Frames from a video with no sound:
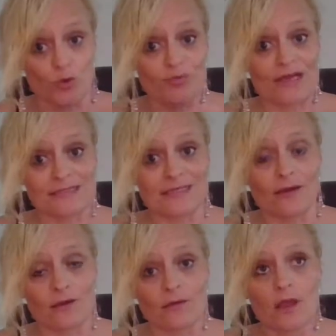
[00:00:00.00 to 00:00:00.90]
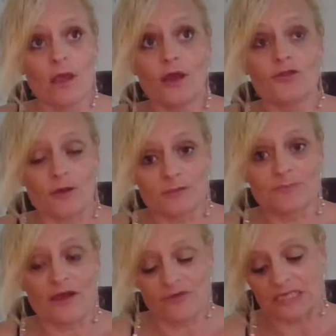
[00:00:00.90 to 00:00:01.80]
break down those
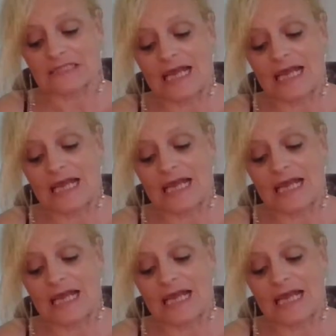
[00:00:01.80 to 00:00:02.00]
barriers.